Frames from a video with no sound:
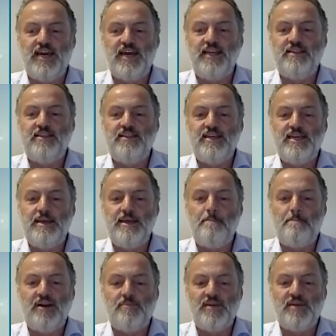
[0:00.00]
and the
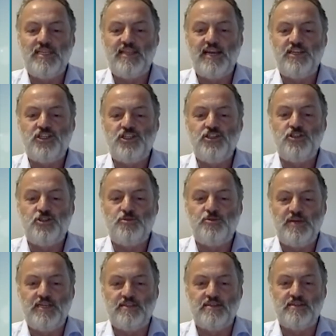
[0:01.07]
implementation speed.